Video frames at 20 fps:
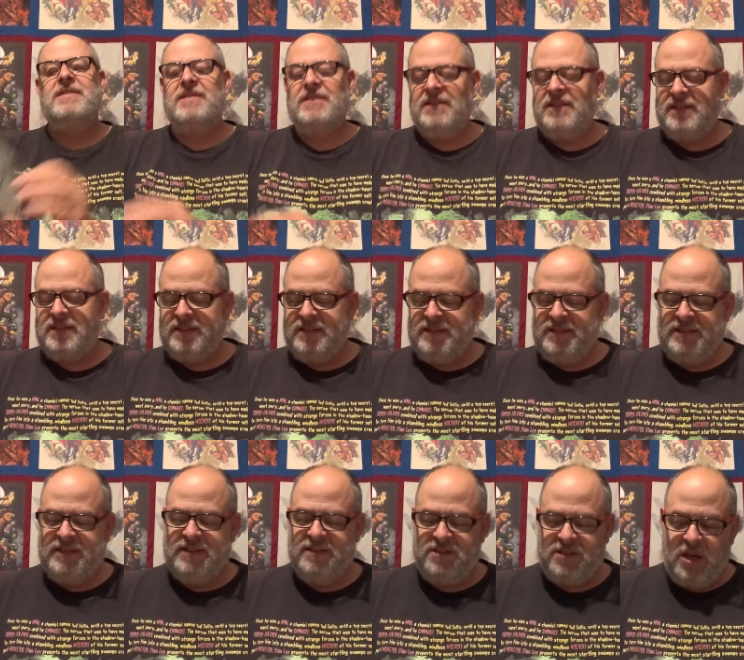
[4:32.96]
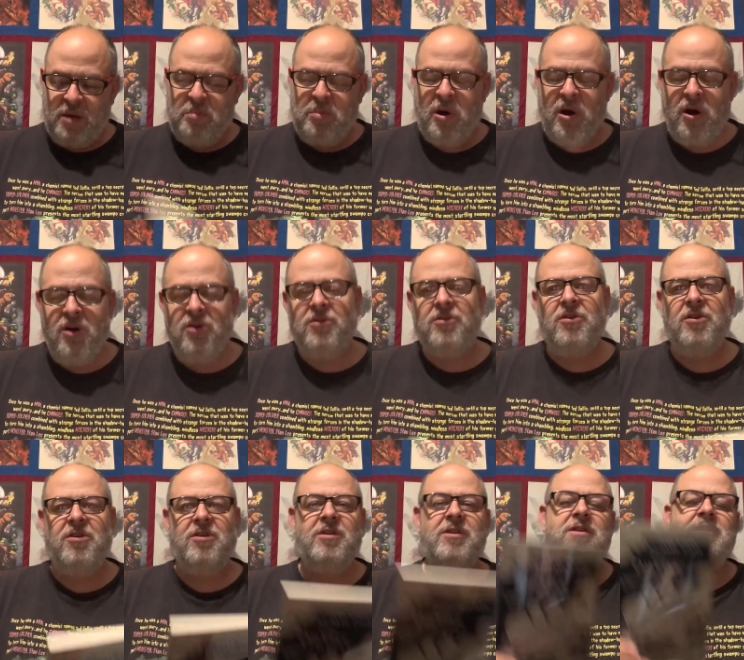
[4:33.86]
It is a
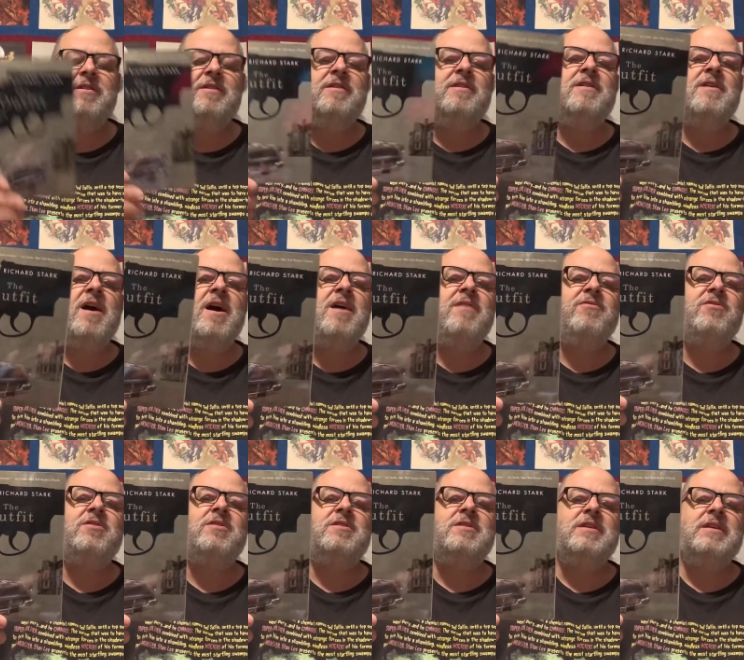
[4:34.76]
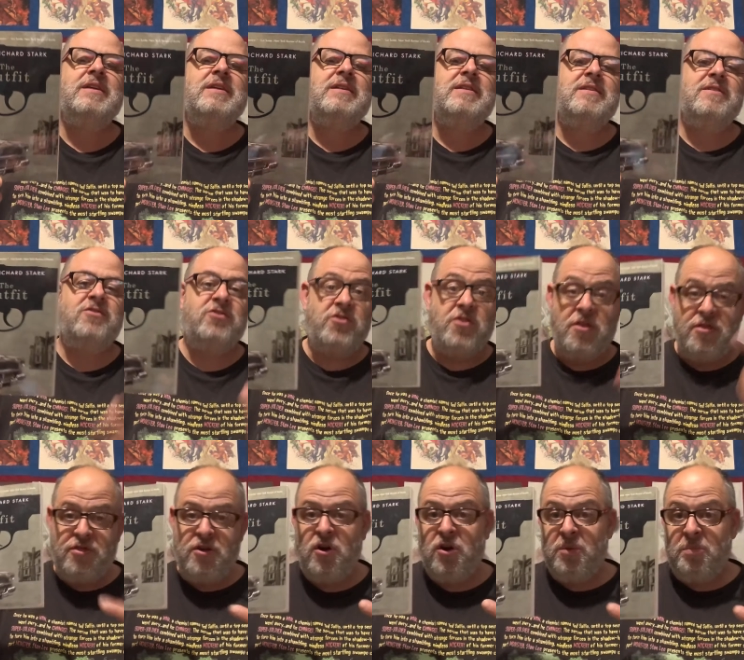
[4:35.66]
Parker novel. It's the
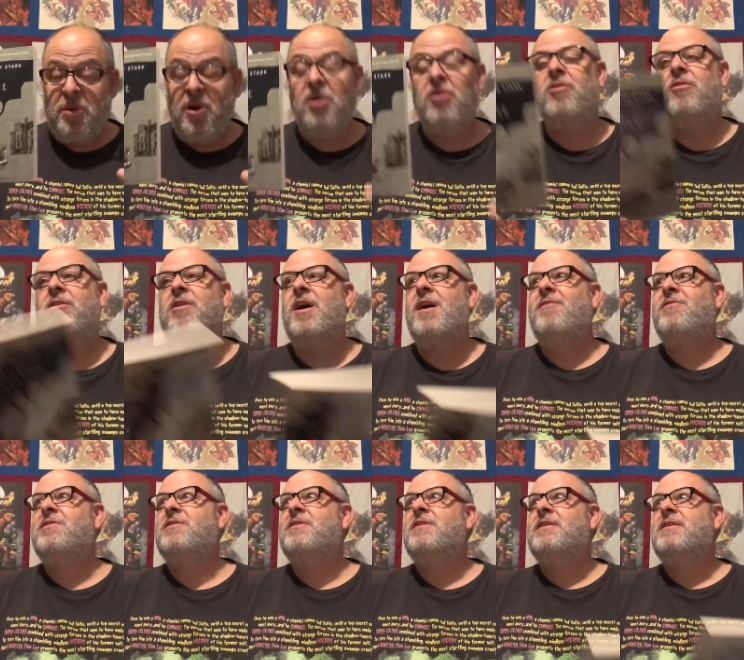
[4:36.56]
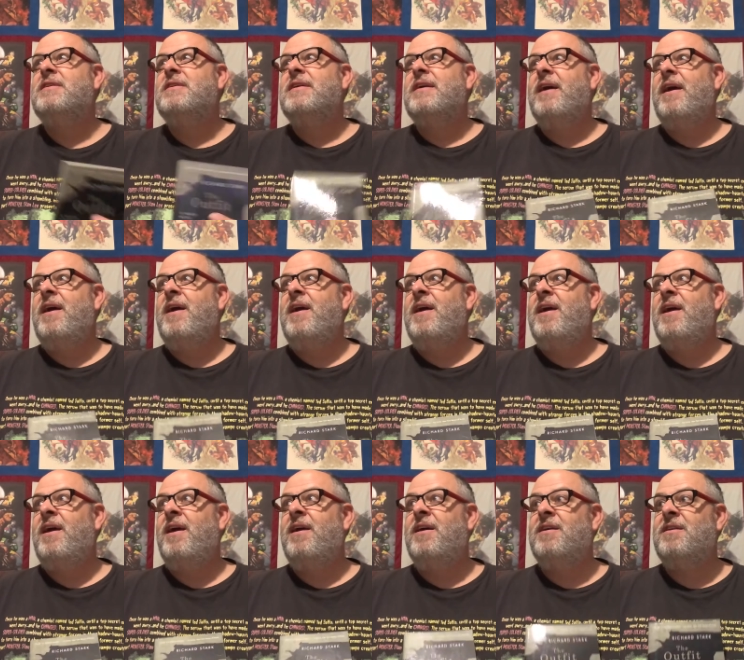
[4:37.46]
third Parker novel.
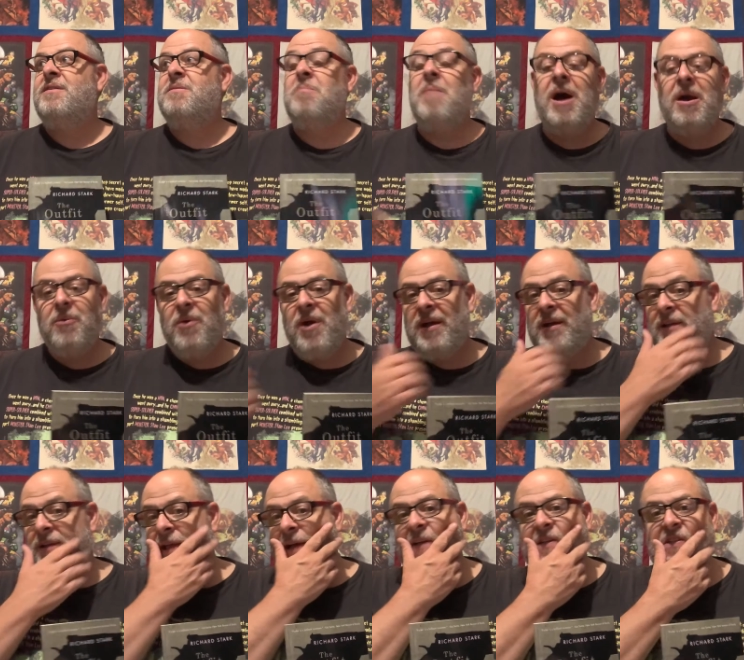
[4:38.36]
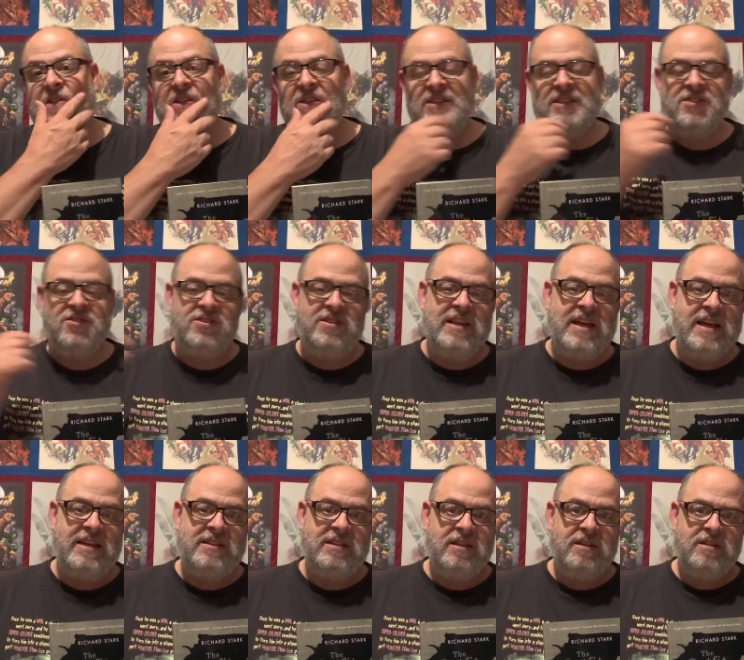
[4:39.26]
And my recollection is
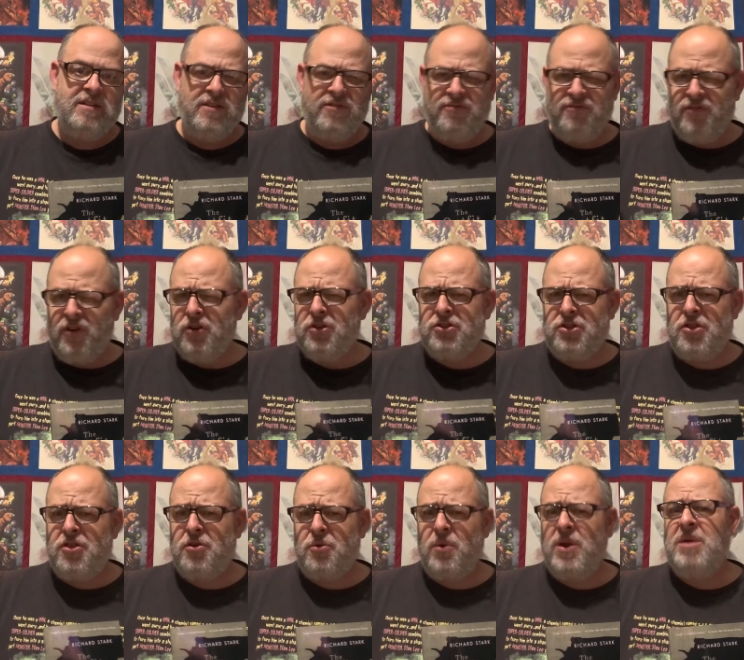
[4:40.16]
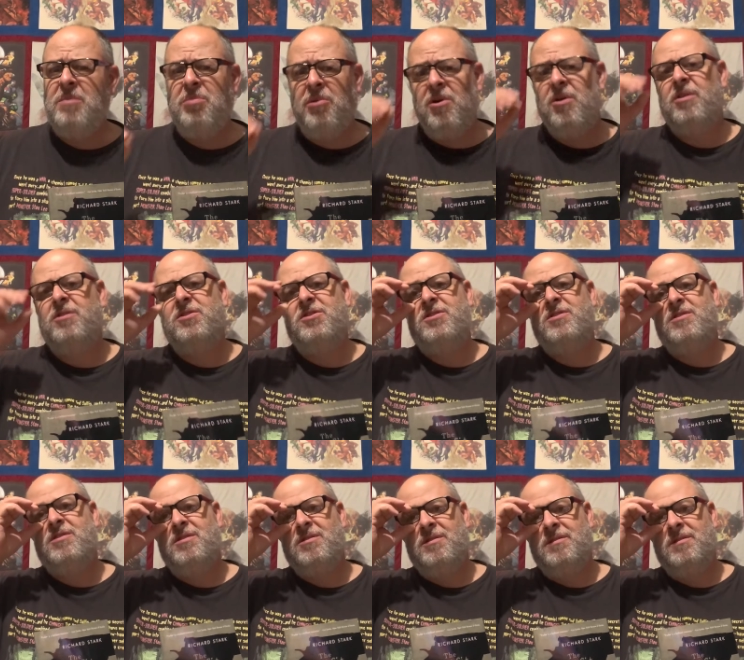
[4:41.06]
that the first three books